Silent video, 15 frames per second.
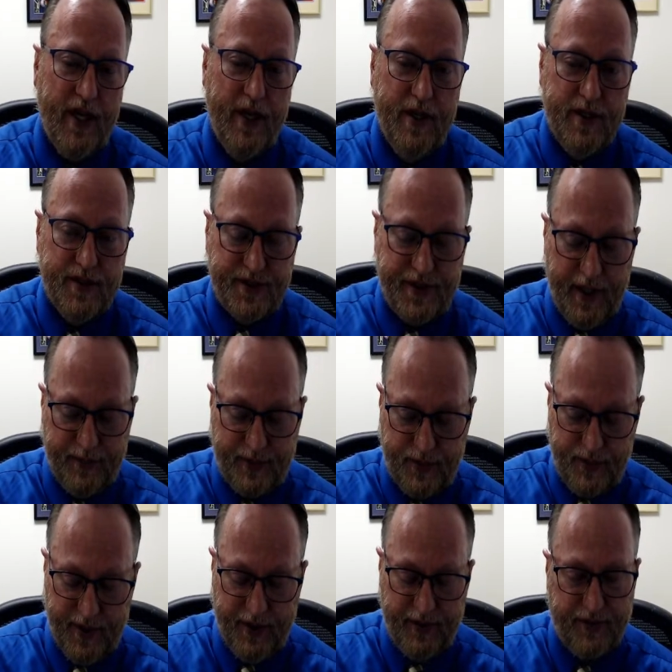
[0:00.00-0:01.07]
Step
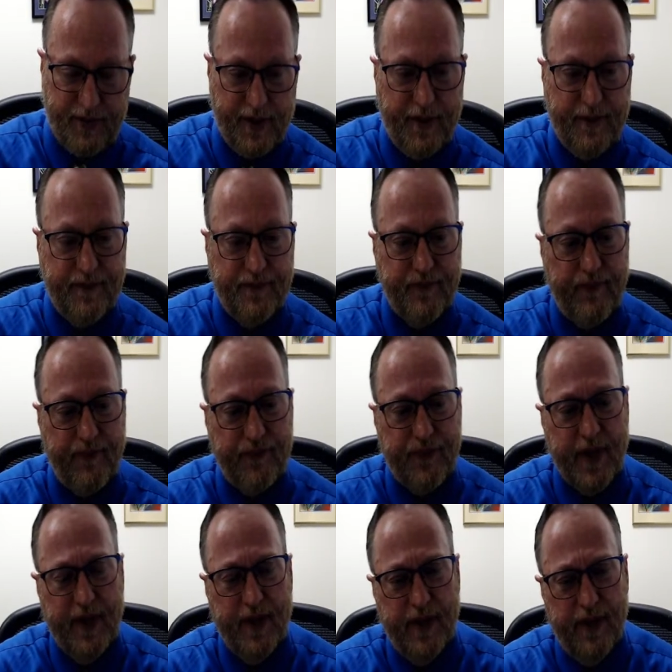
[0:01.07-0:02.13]
23.
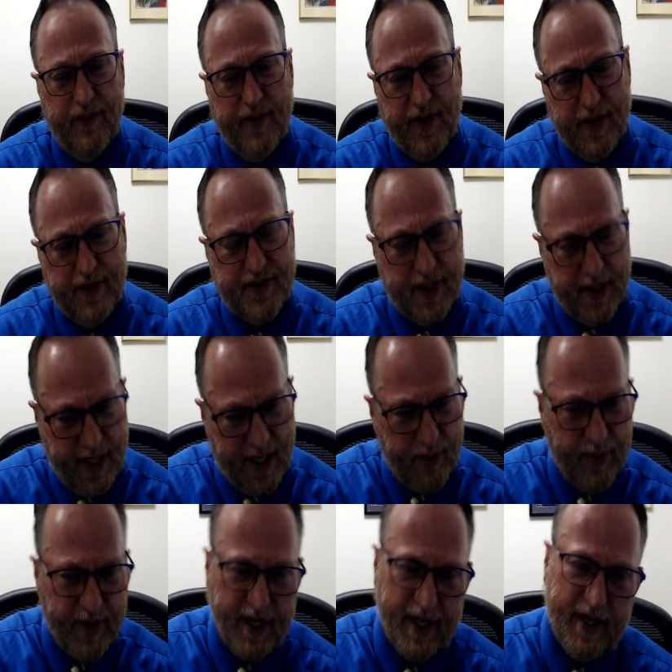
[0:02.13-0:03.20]
There's a
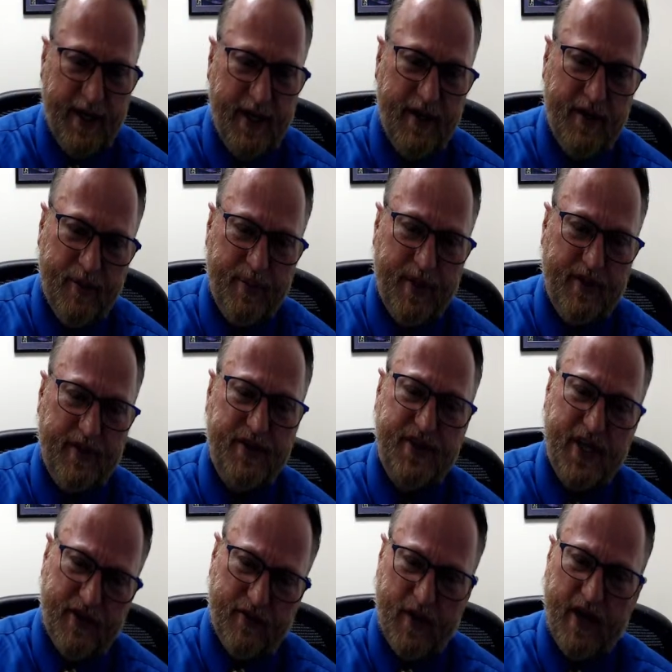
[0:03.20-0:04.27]
Lamborghini in the building. Say
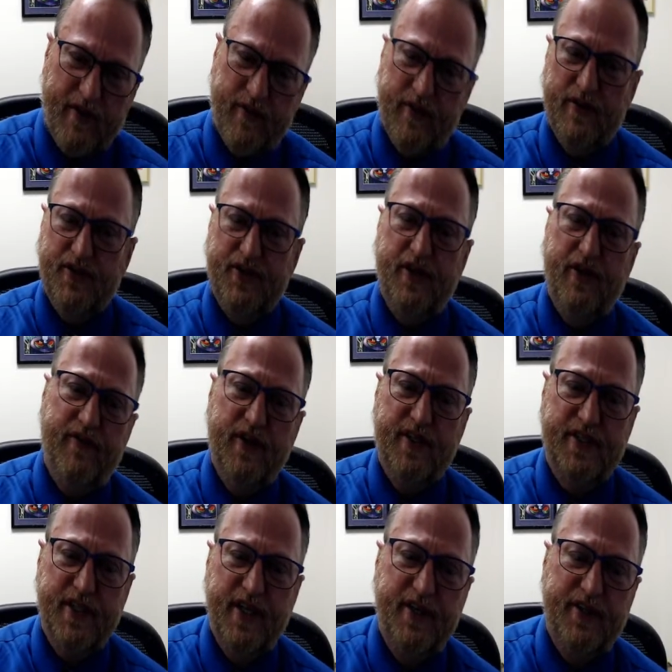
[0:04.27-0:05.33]
the Reynolds
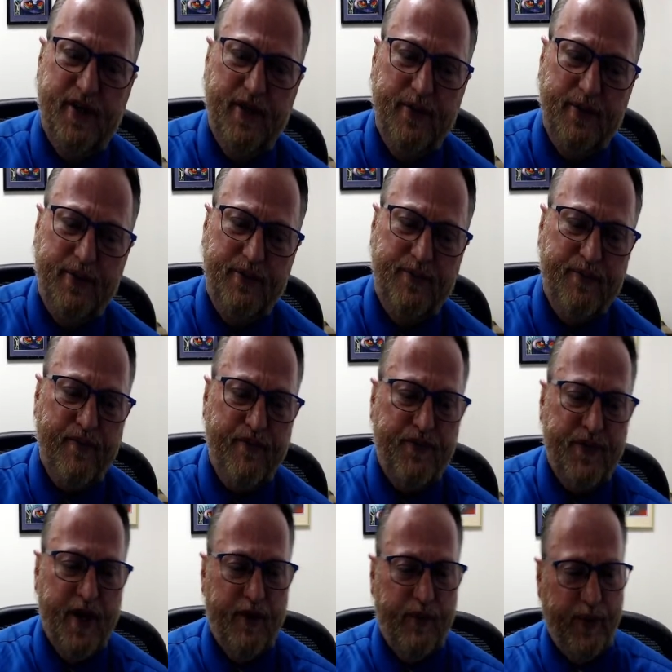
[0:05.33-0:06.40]
University too.
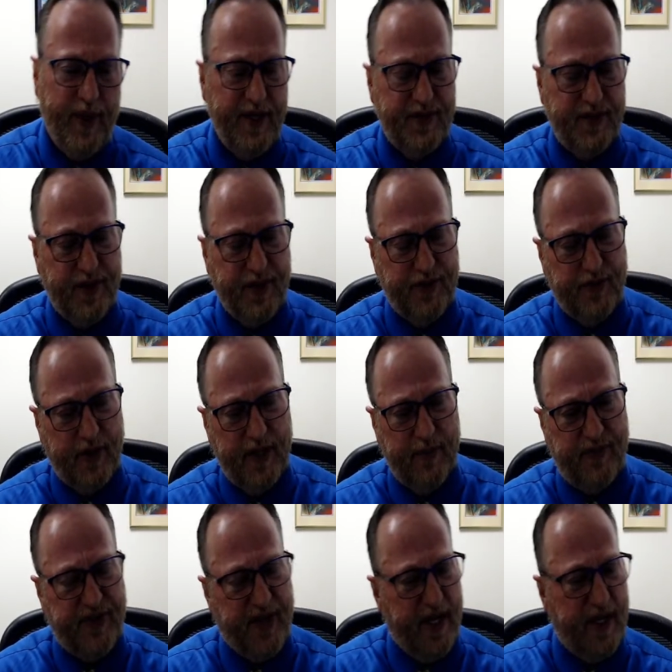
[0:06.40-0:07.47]
Reach the dream,
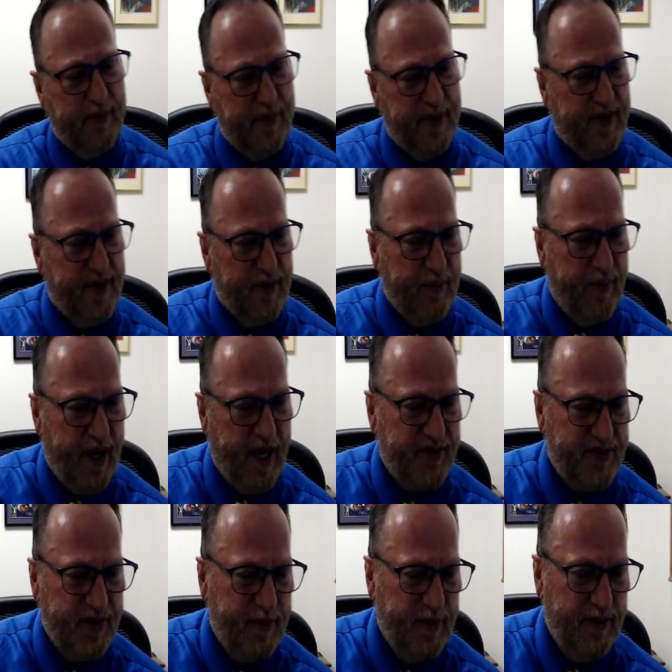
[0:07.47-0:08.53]
think, and be the
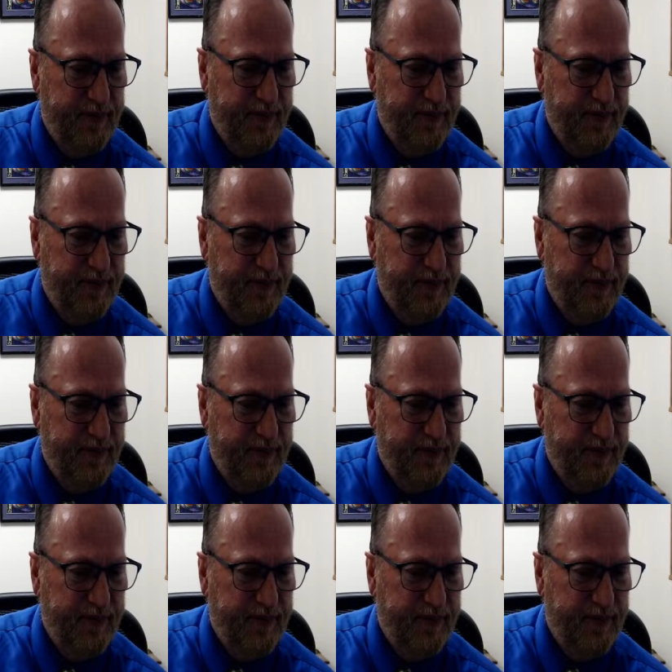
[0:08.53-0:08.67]
impossible?